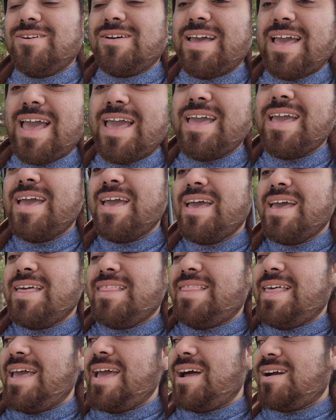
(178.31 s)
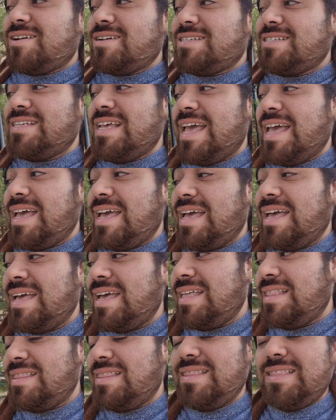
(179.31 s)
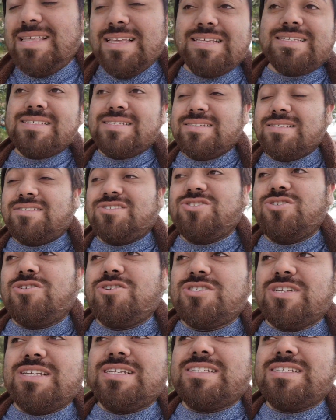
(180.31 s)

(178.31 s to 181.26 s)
Okay, they are saying uh, this source